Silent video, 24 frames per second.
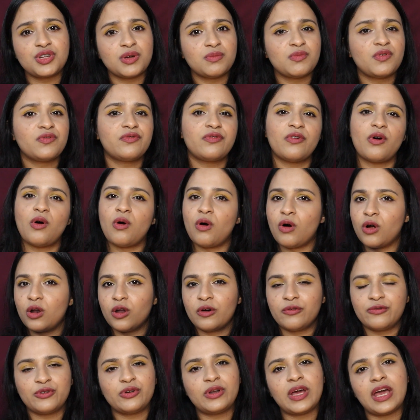to remove all
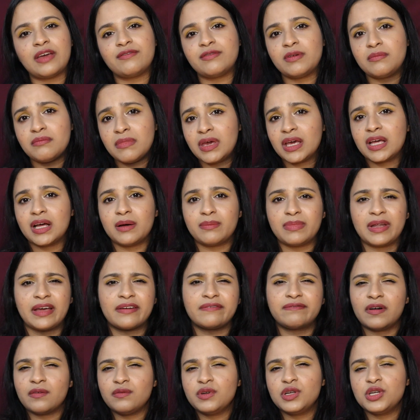of your heavy makeup
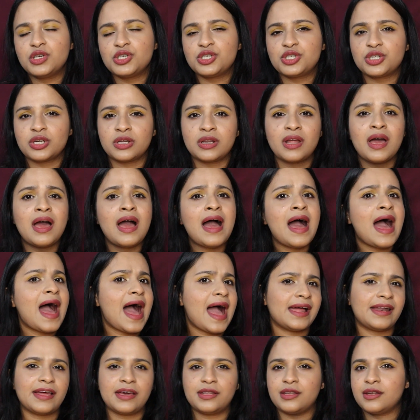like foundation,
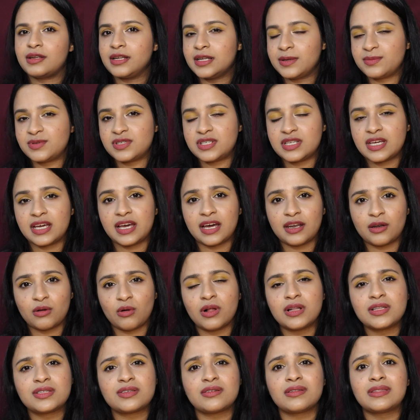eyeliner, lipstick and
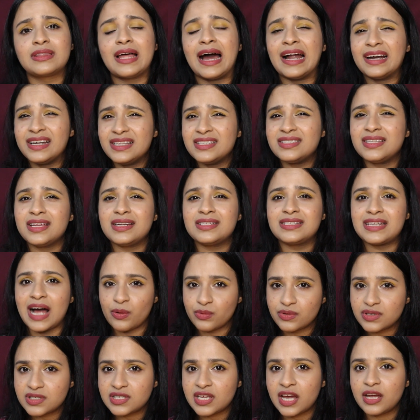all. So that is the
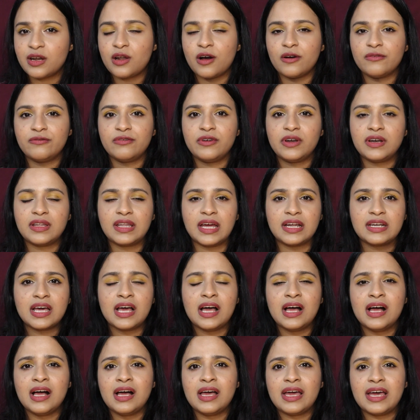downside of it, that
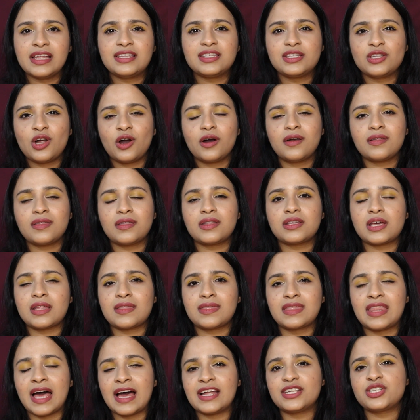it's not
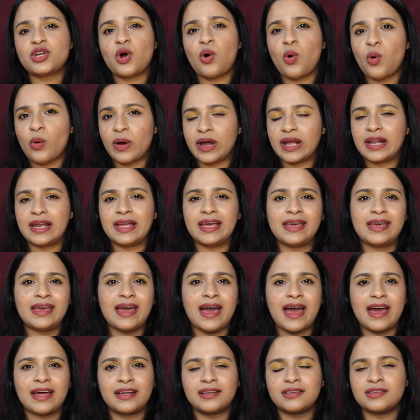that
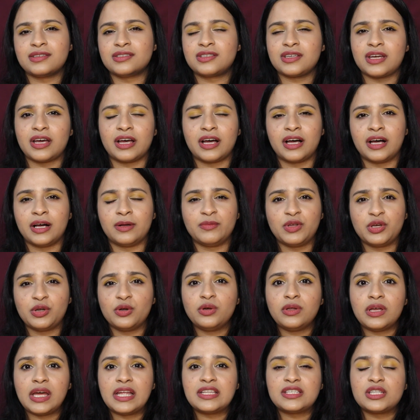oily and you
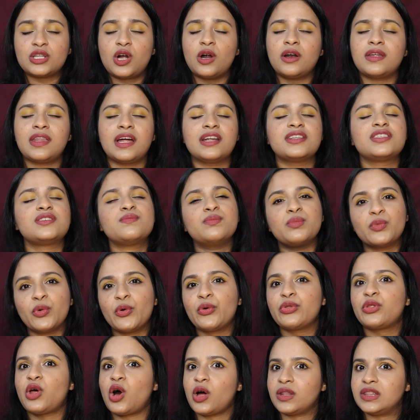know, it's not that
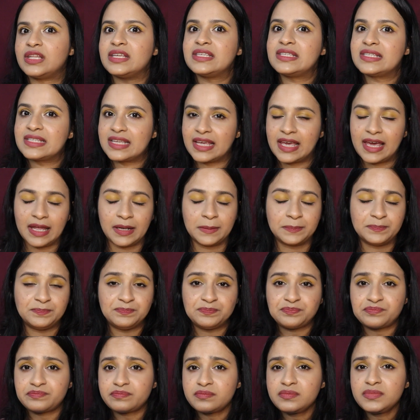smooth on the skin.
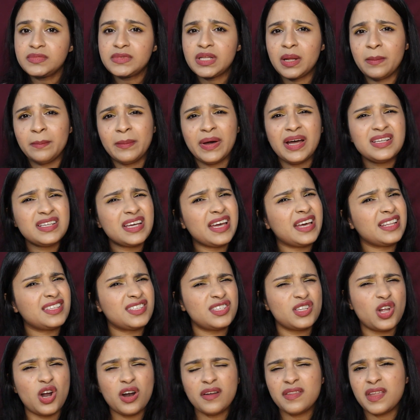But
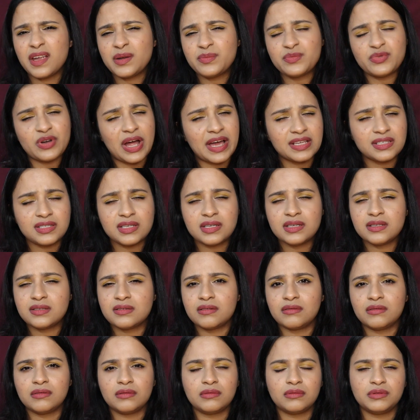it's not that pricey,
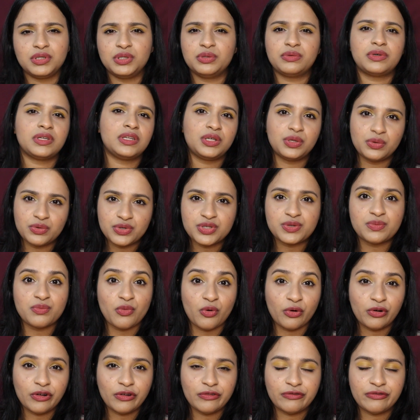so you can use
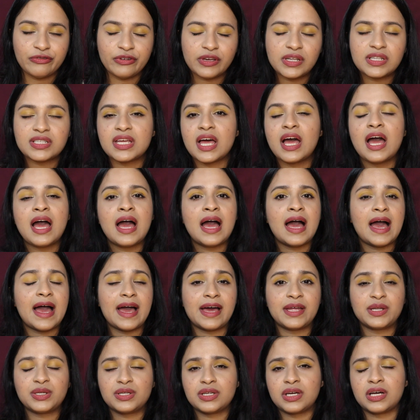more of it.
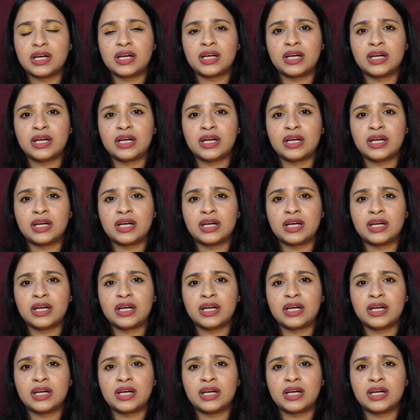And